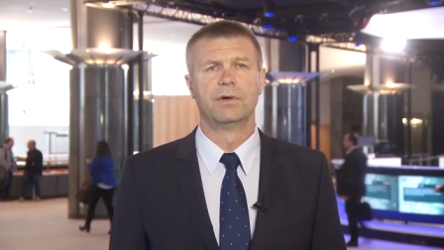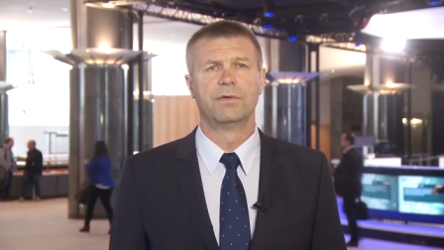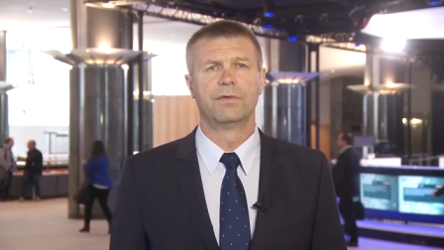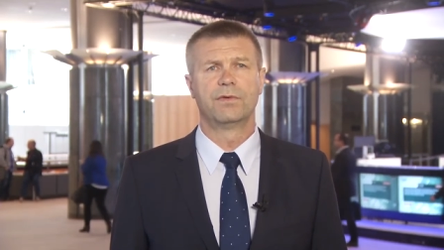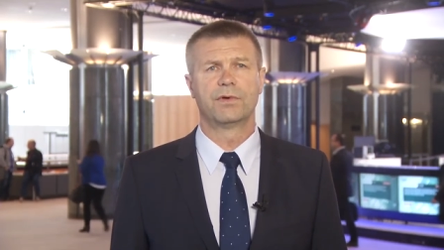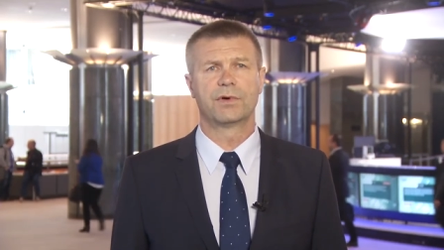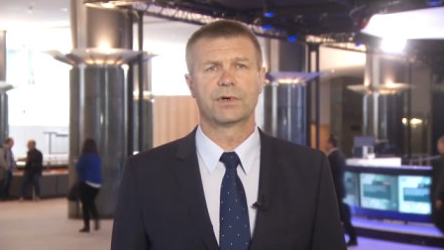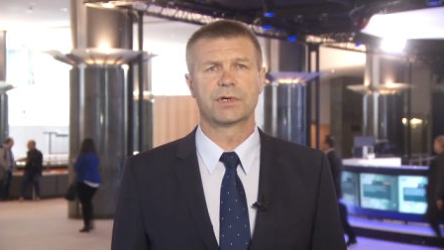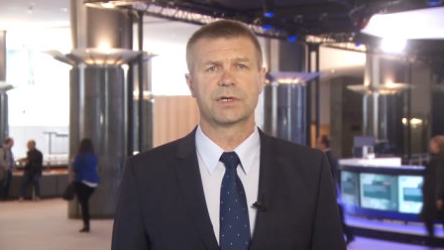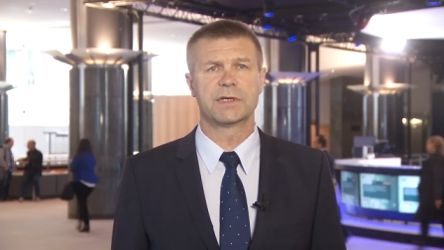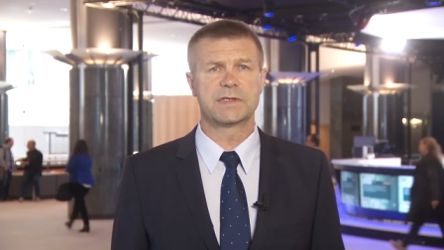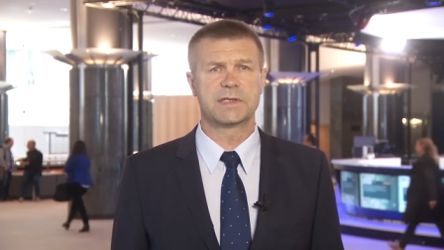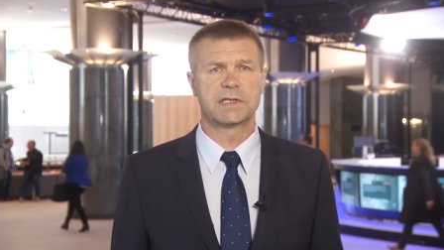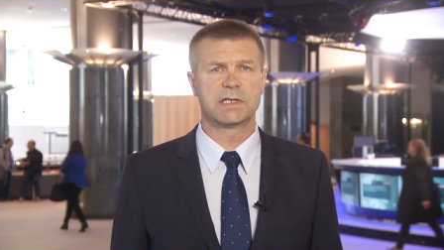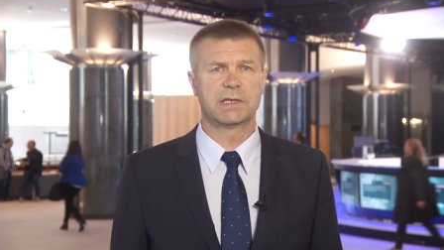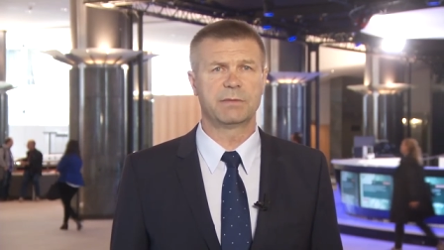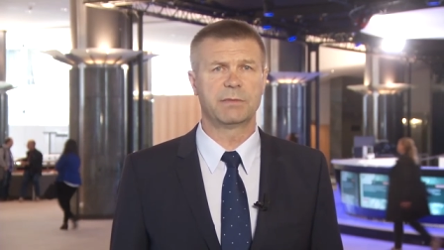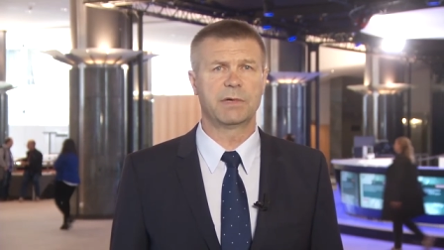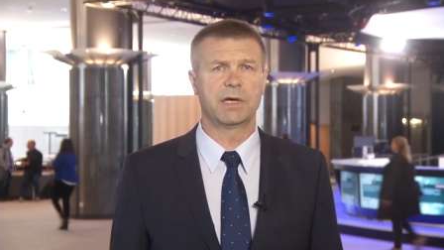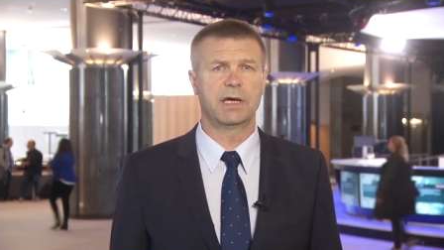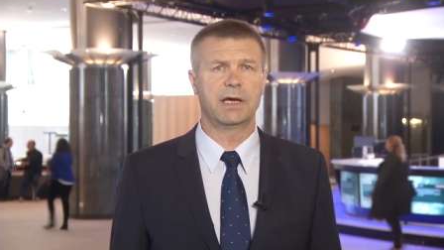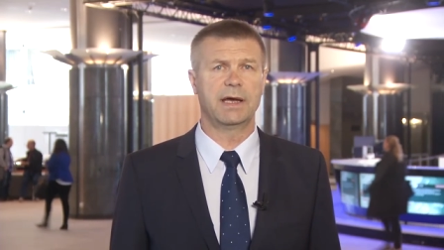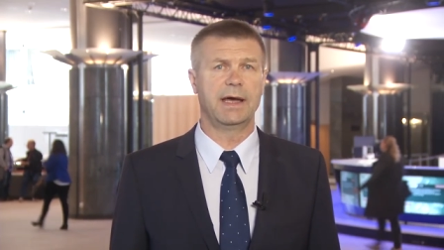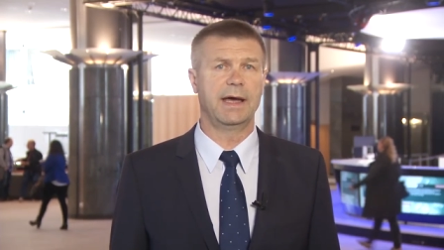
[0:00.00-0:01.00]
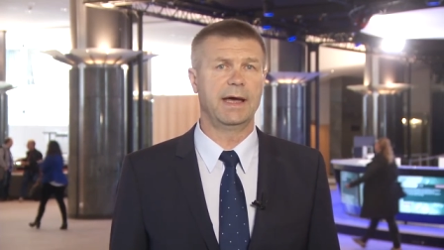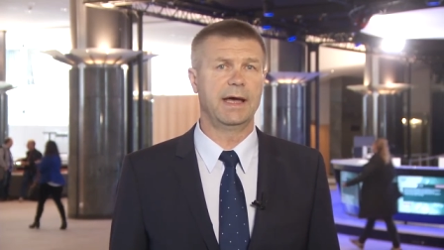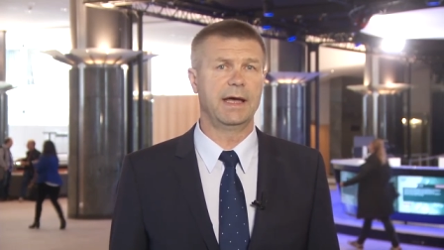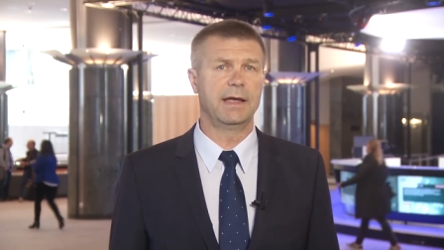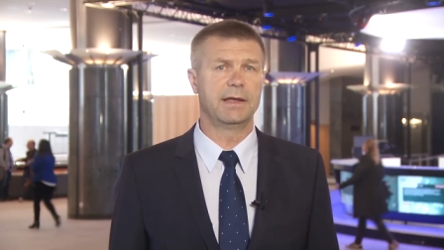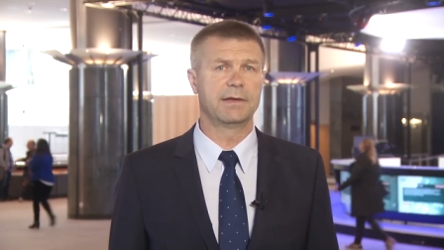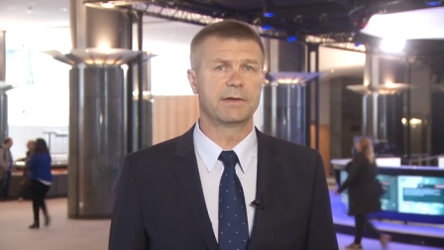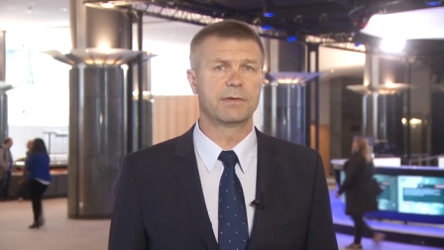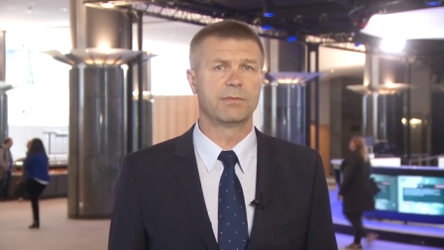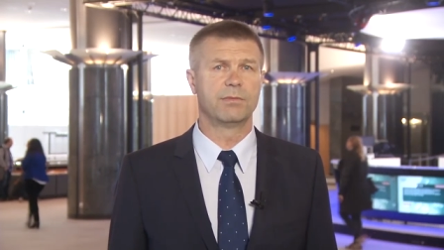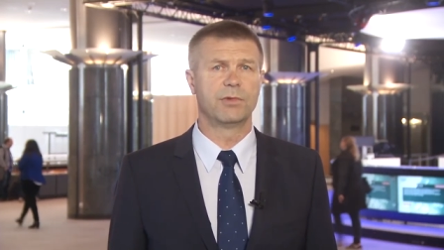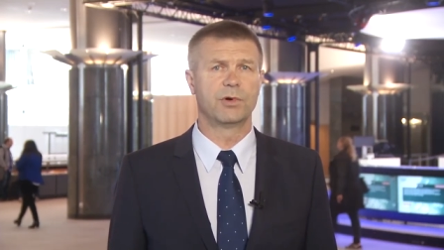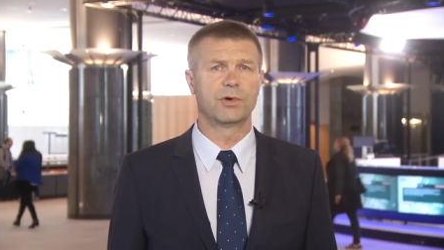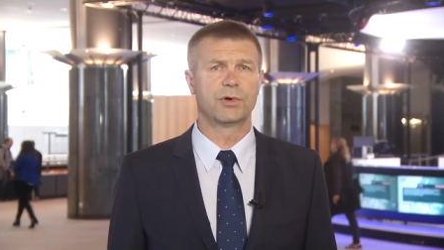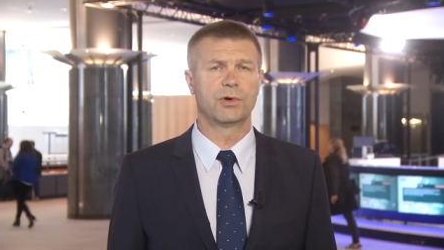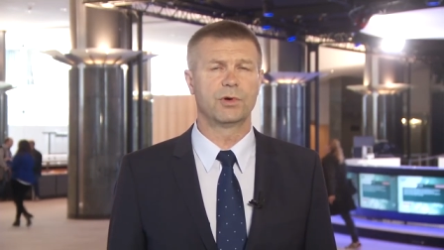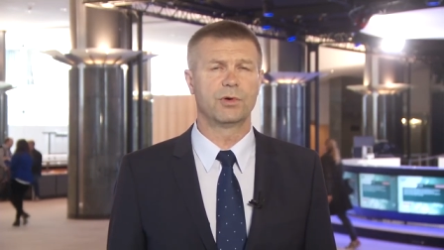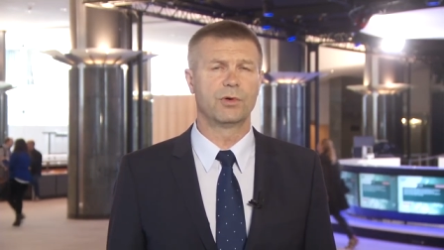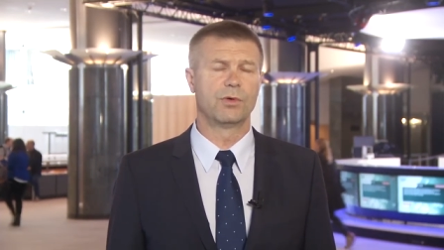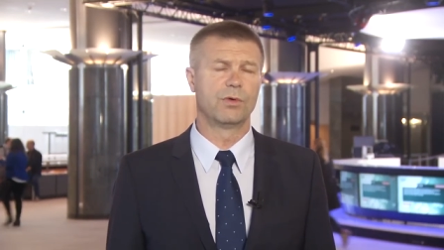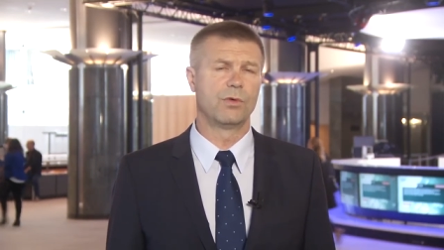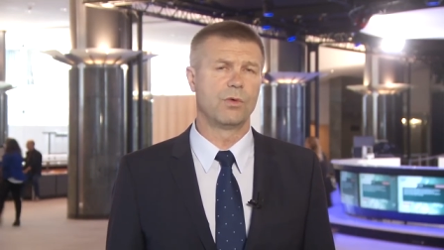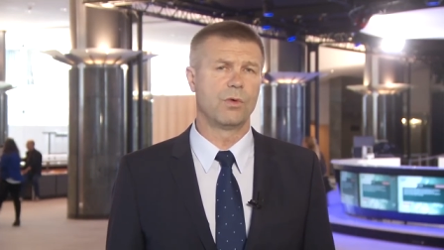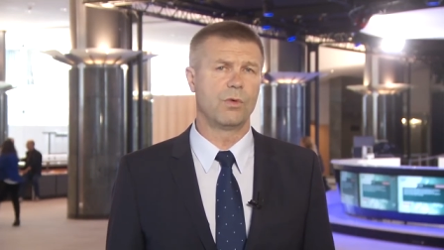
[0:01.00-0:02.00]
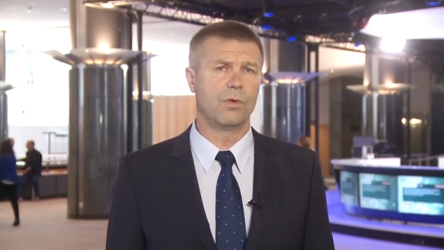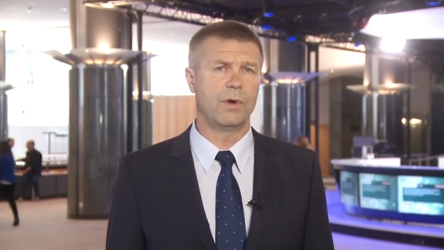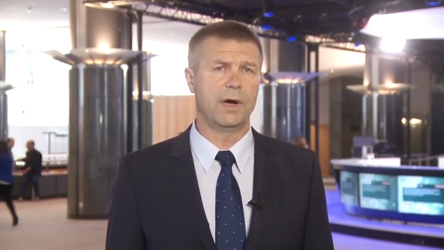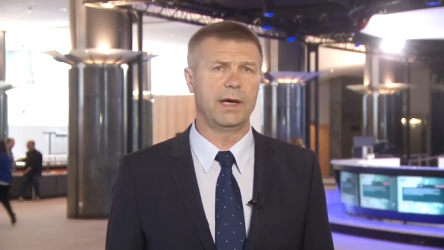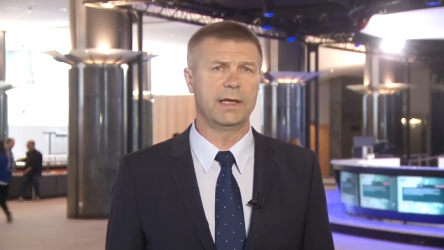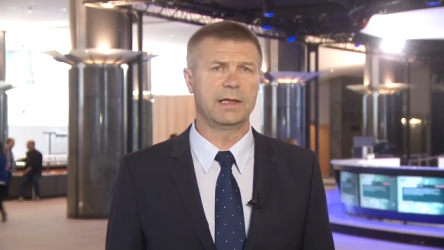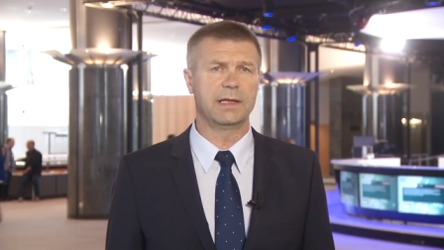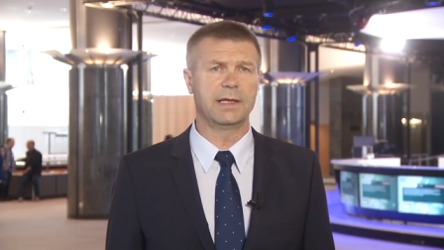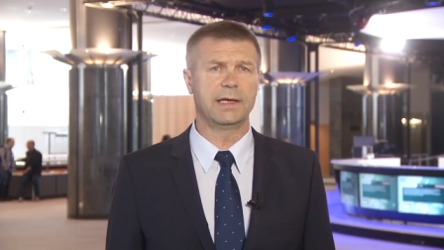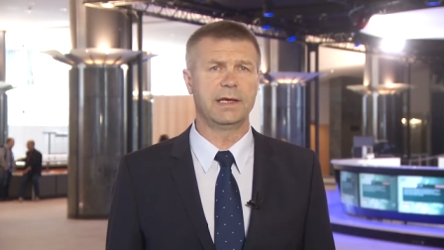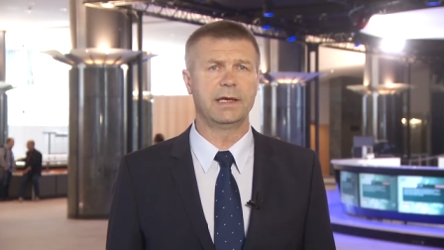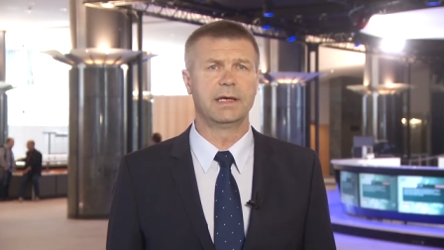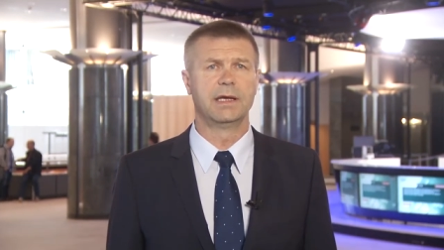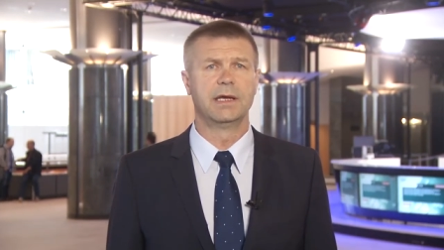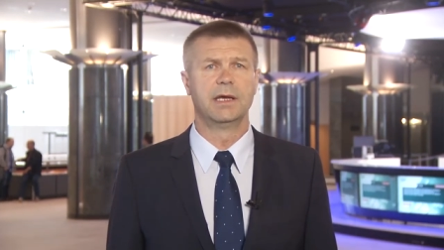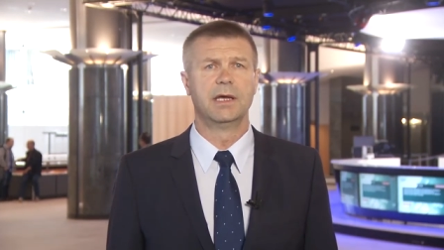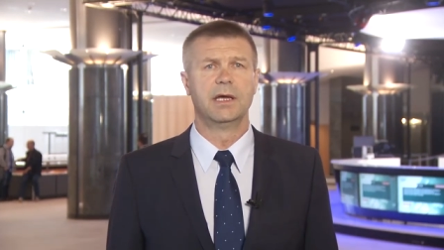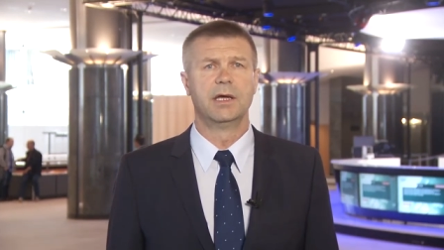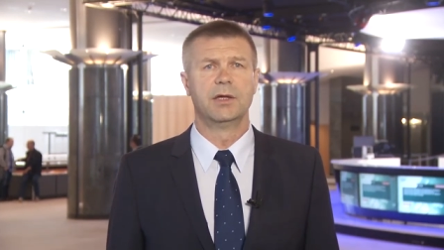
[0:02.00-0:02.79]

for the cinema and more widely